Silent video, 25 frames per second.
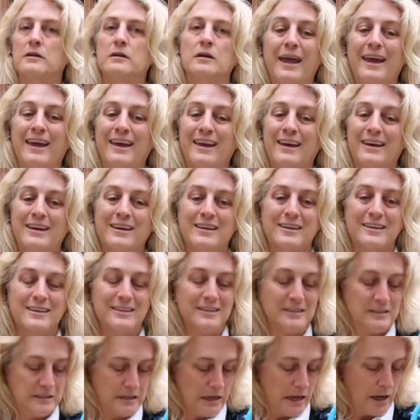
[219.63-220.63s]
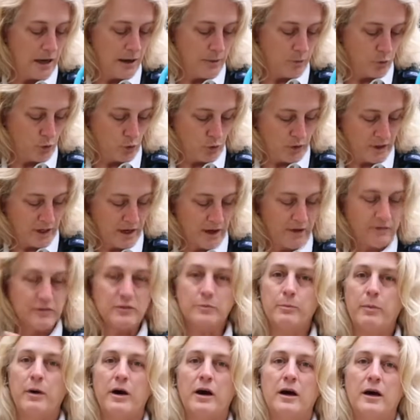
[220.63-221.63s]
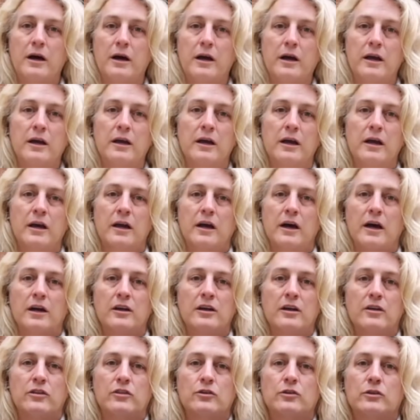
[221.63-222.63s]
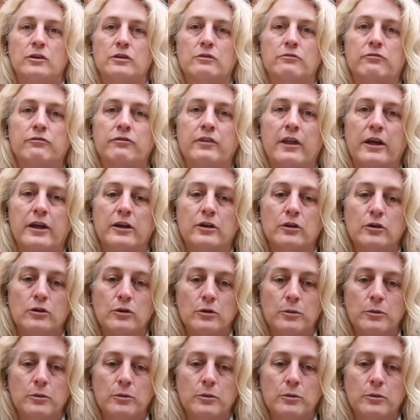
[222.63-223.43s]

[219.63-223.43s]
and I'm going to have to buy another inflator